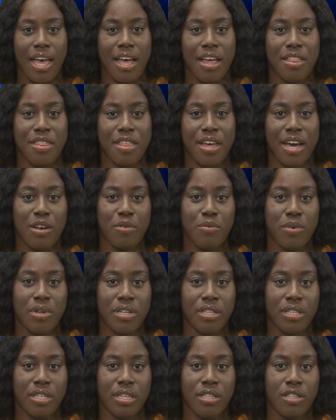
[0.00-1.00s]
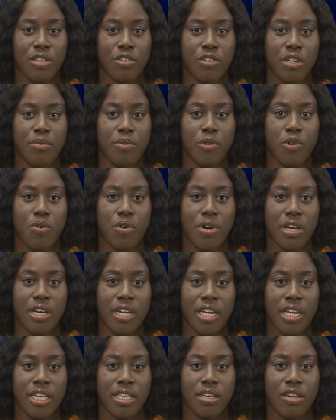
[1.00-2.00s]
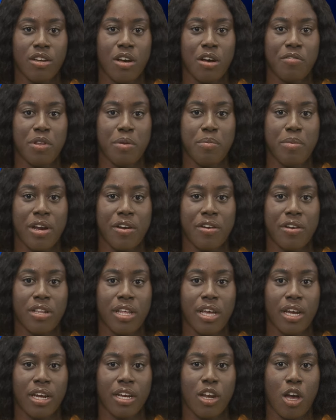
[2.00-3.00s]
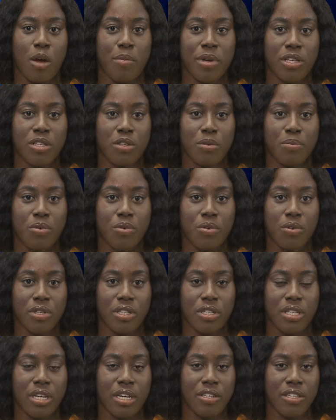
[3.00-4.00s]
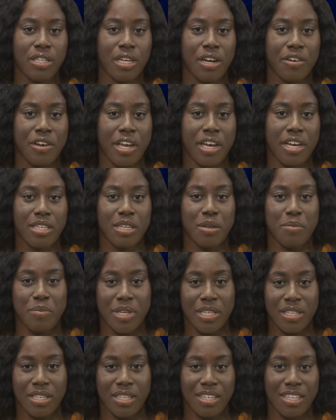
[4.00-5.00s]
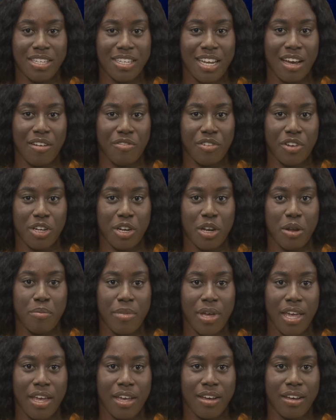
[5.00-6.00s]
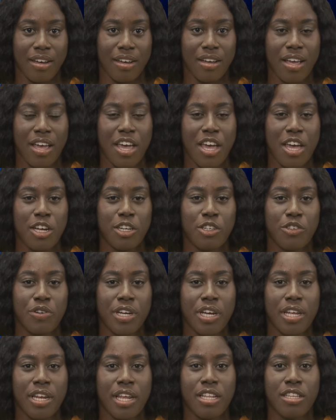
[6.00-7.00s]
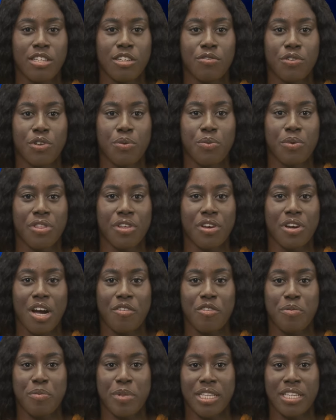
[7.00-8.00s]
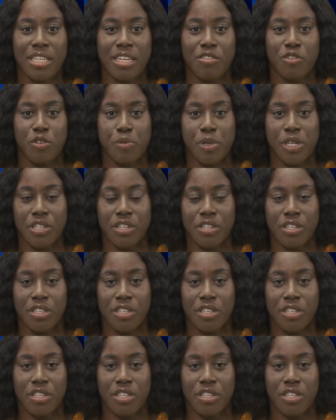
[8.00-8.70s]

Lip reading: That was Interim Coordinator of the Burial Economic Support Secretariat, Mr. Davon Baker. During an interview with the Government Information